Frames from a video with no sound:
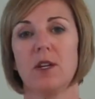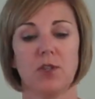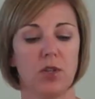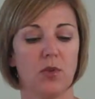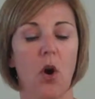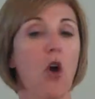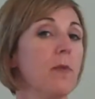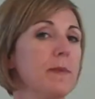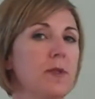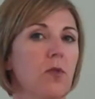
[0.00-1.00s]
too
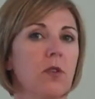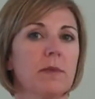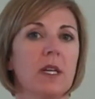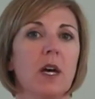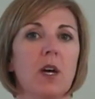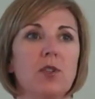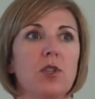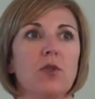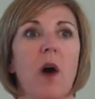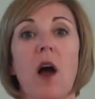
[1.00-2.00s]
home-absorbed,
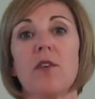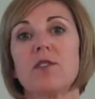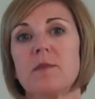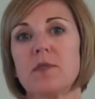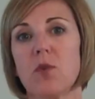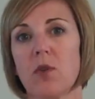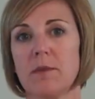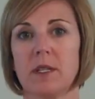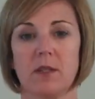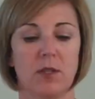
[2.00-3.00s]
too others-absorbed,